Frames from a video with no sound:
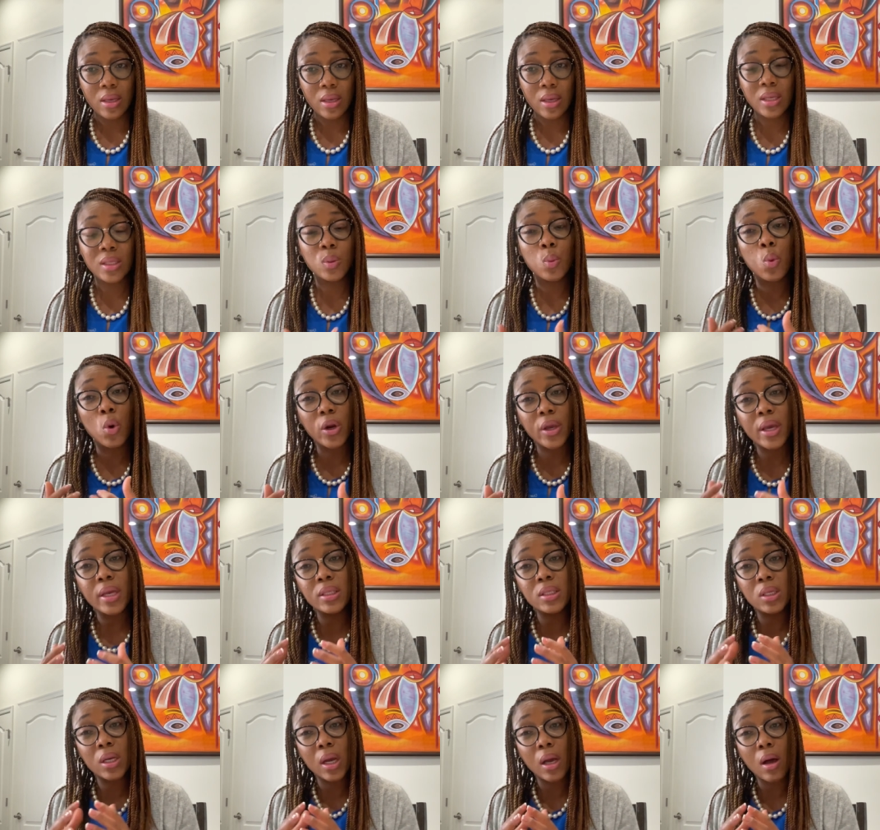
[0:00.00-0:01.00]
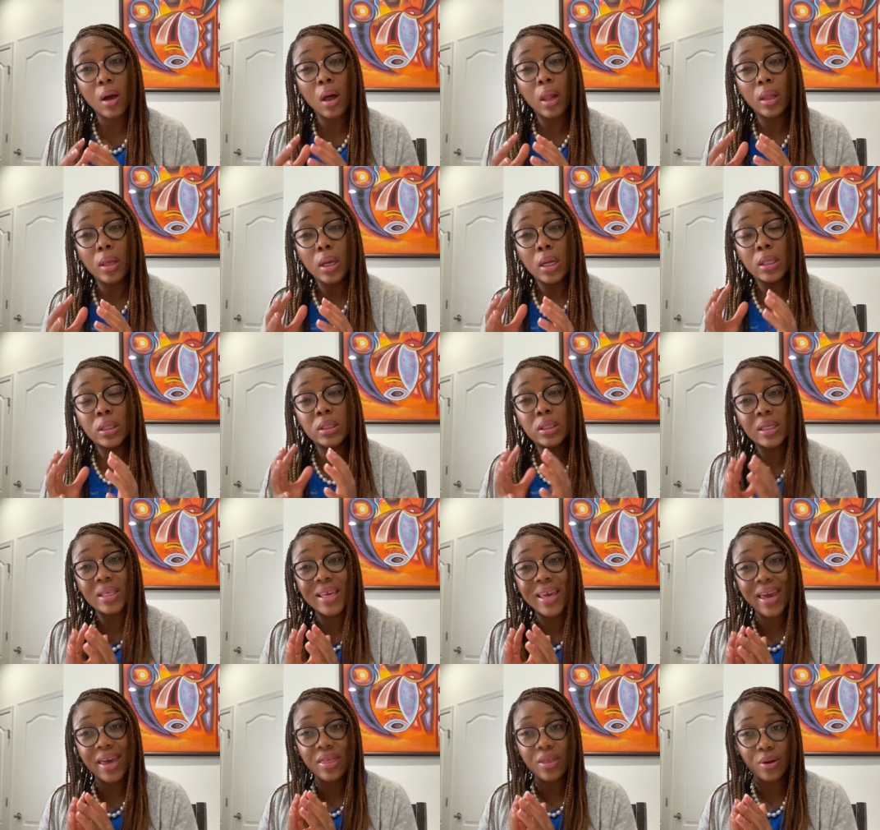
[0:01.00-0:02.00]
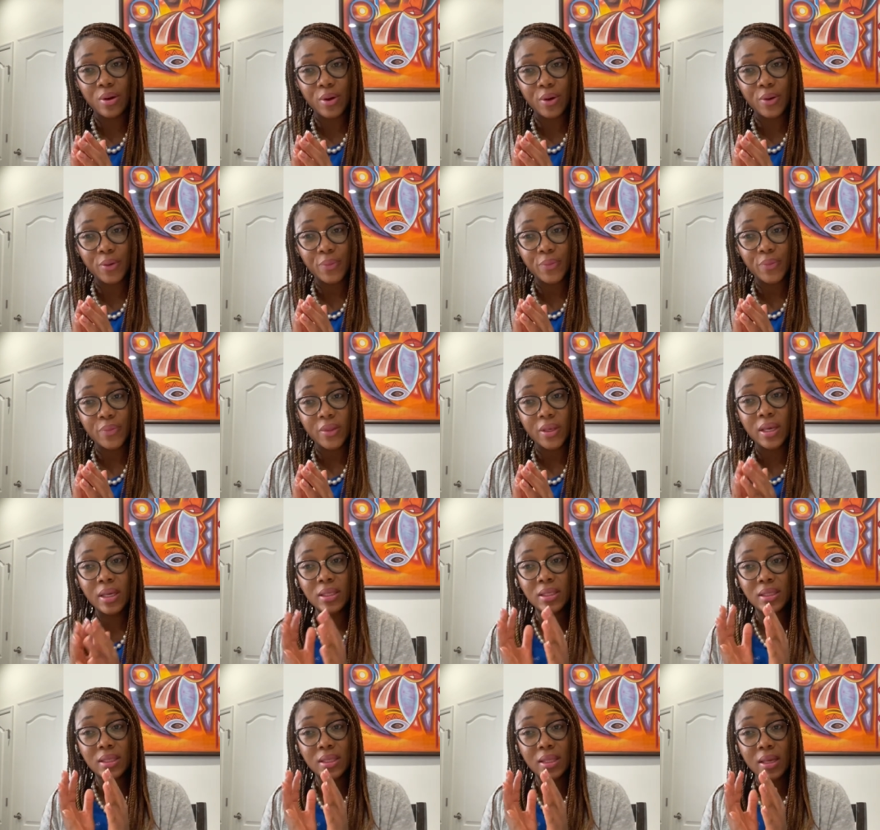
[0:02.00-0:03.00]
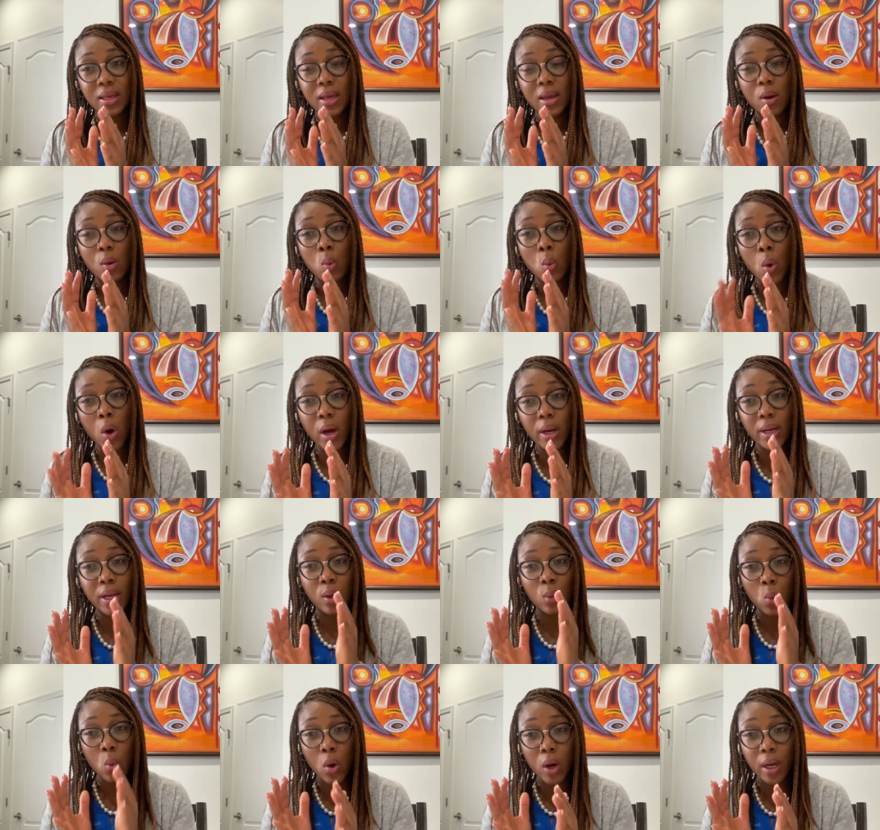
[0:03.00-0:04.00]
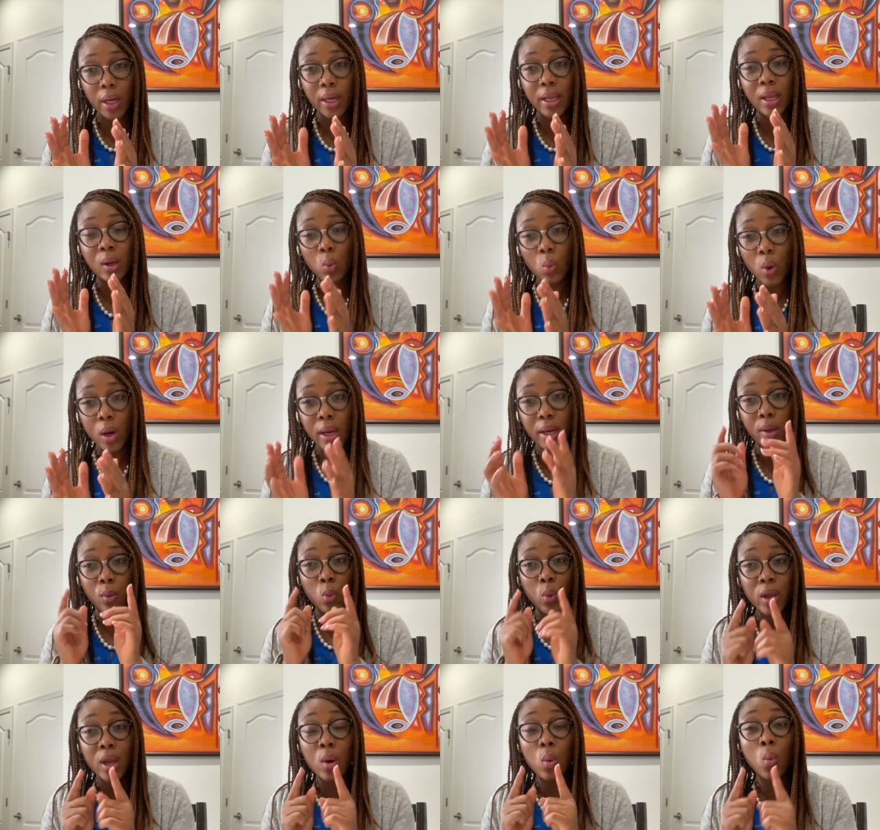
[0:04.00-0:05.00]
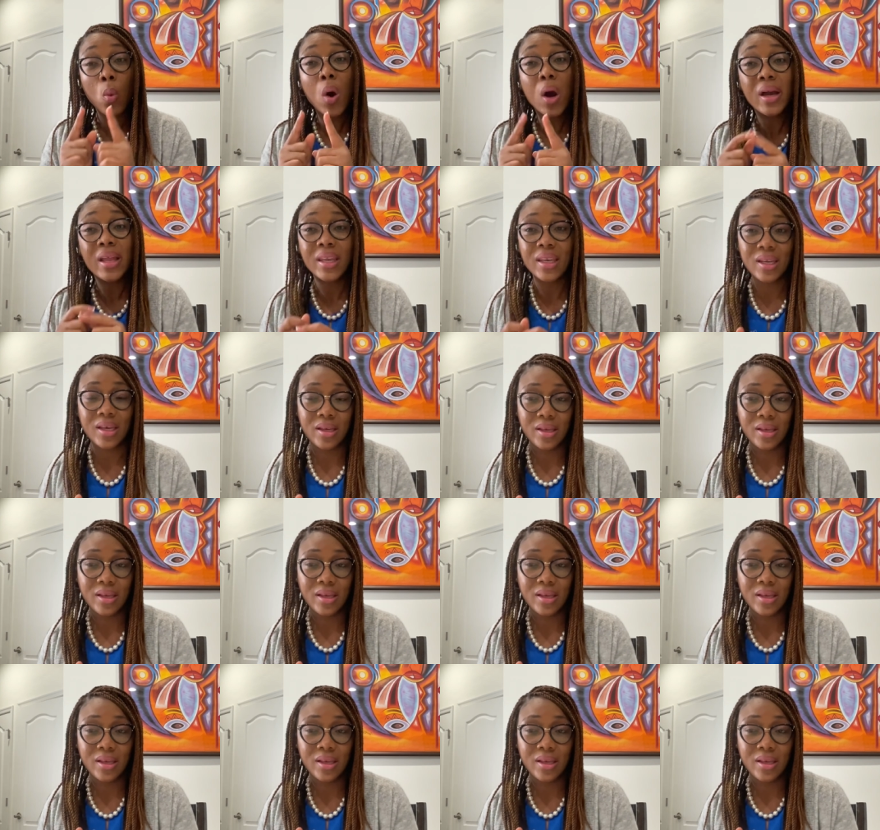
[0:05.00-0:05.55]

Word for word: It's working to, together. It's one and one and one. We are one.